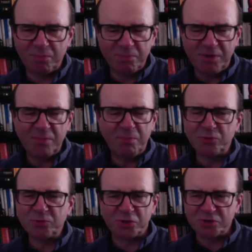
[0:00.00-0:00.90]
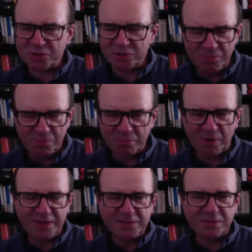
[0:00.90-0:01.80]
who, Bill Johnson, who
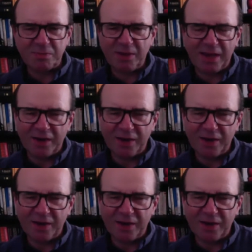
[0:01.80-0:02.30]
plays the piano,